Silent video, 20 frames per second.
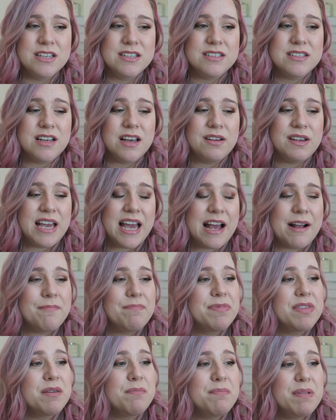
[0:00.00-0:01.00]
So yeah,
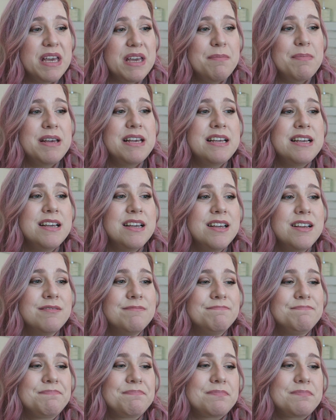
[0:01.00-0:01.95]
the BB